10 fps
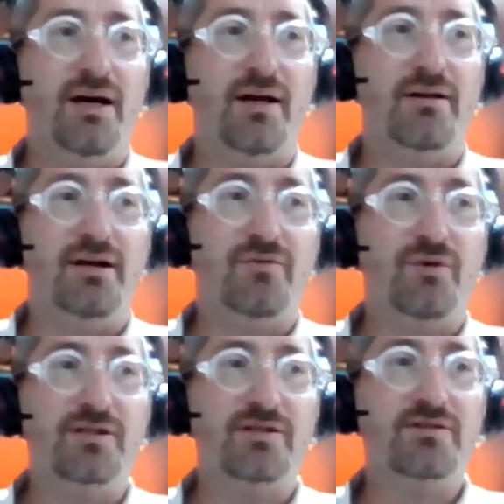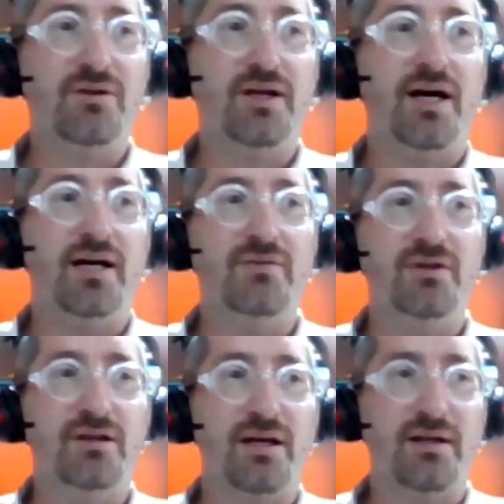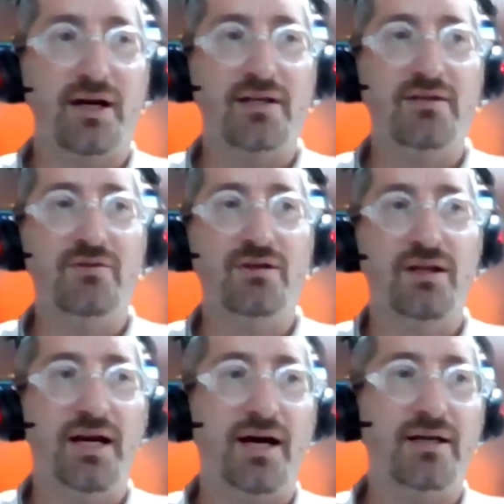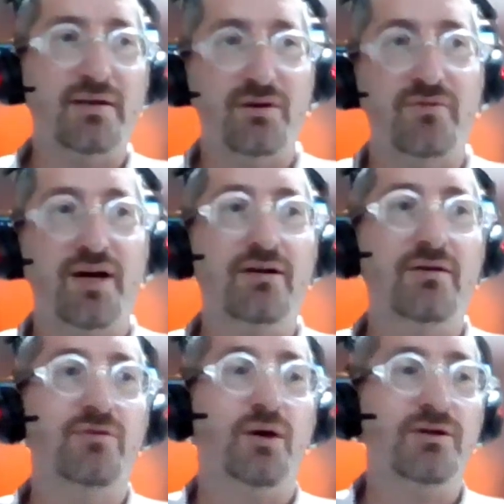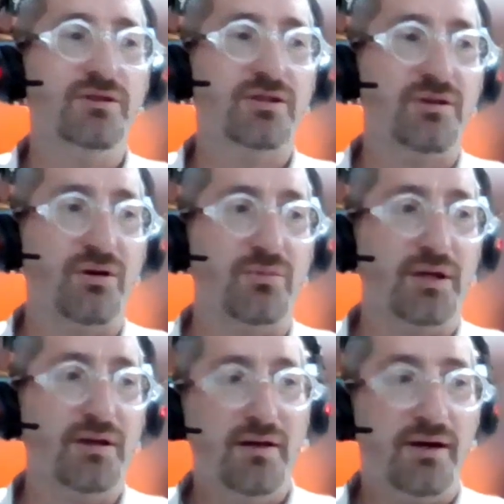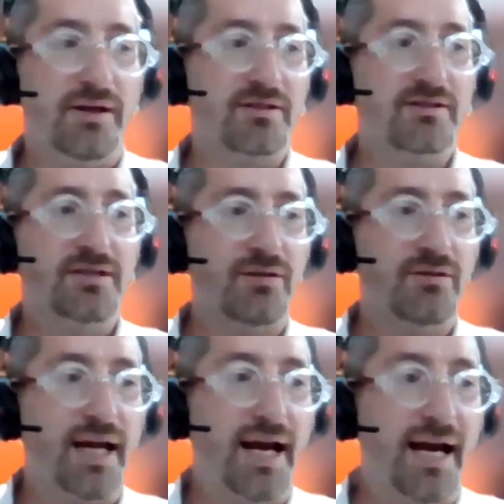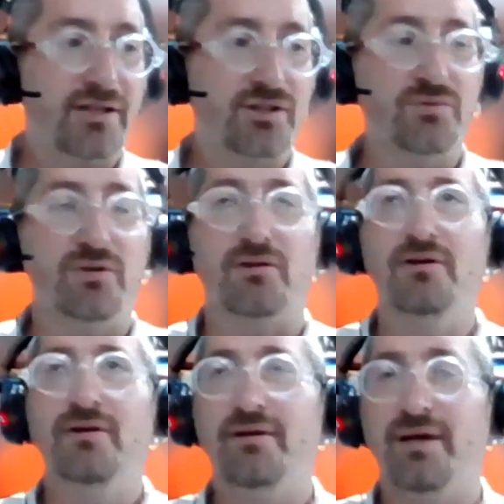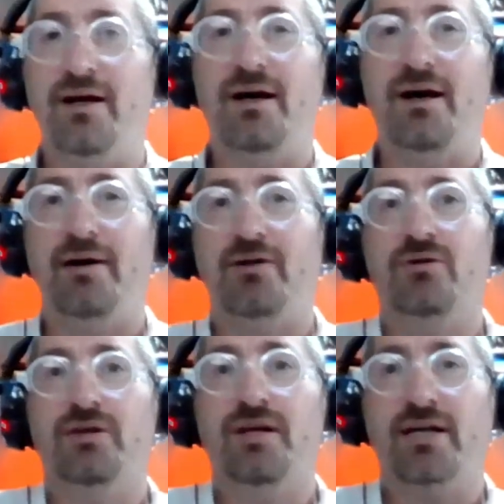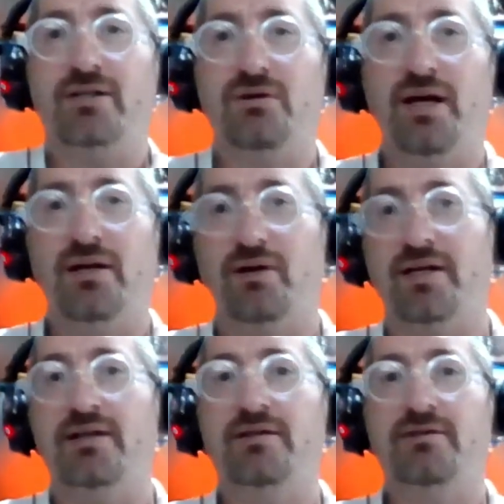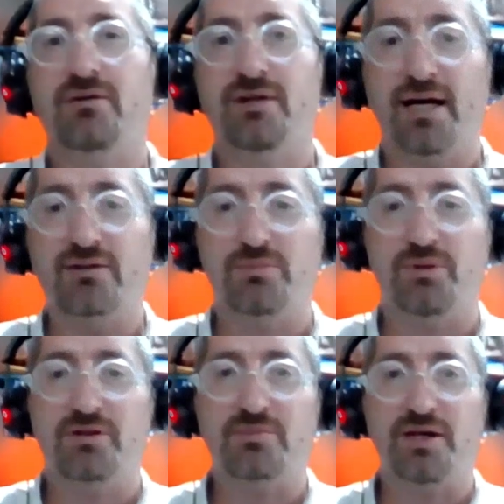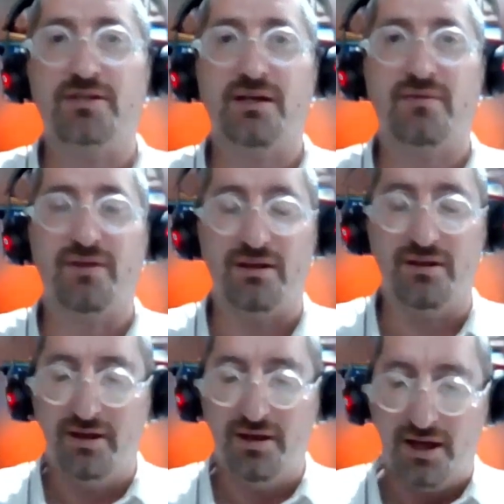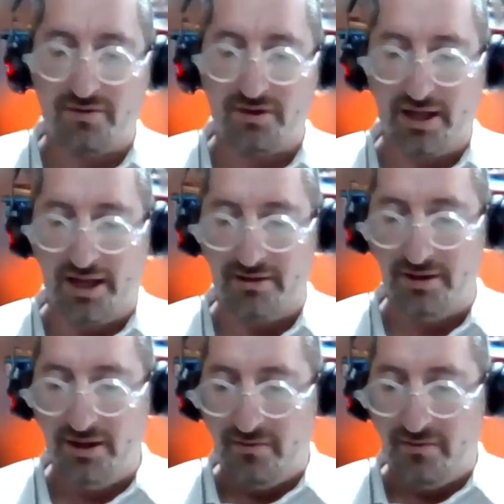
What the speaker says: And therefore he says, okay, I'll give you the value of what you just told me. It doesn't tell you the actual, I don't know the actual land, or I can't tell you the actual purchase price of the land.